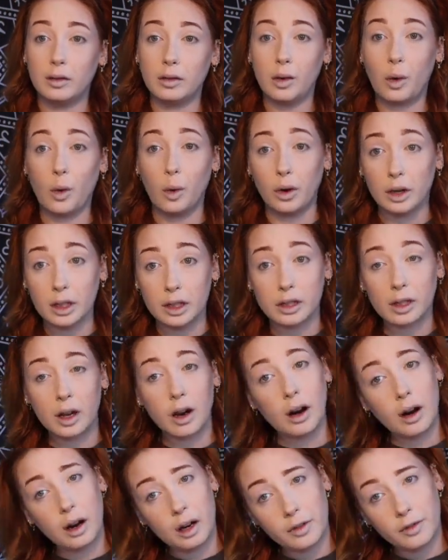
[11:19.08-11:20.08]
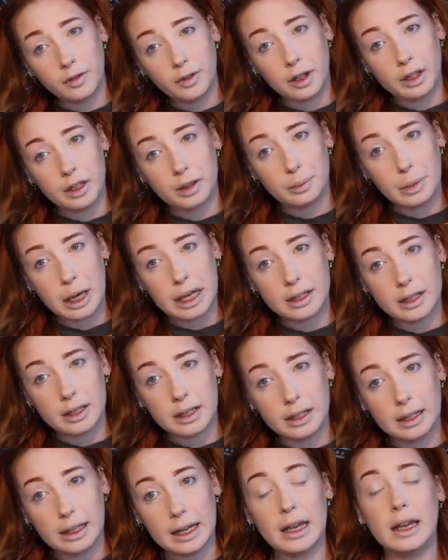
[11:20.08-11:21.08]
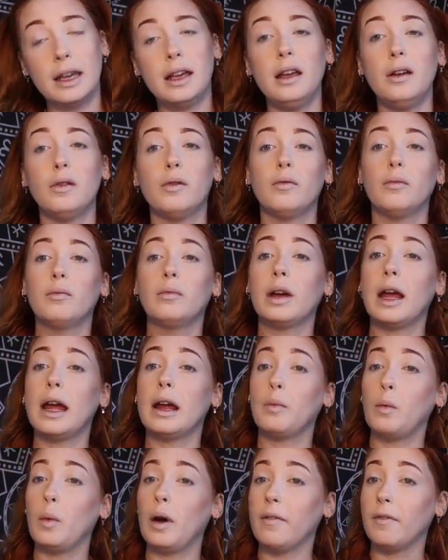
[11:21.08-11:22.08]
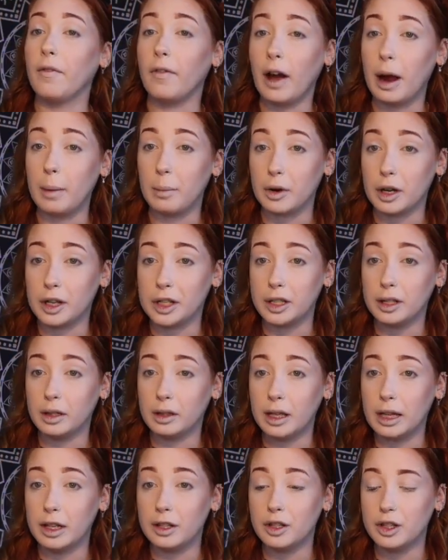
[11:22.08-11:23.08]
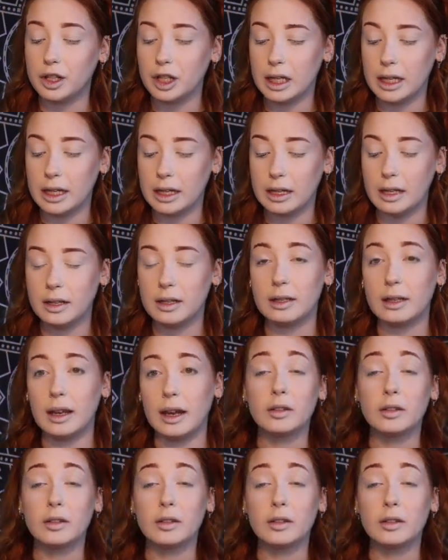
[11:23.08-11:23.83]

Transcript: auras are fundamentally and what vibrational energy is.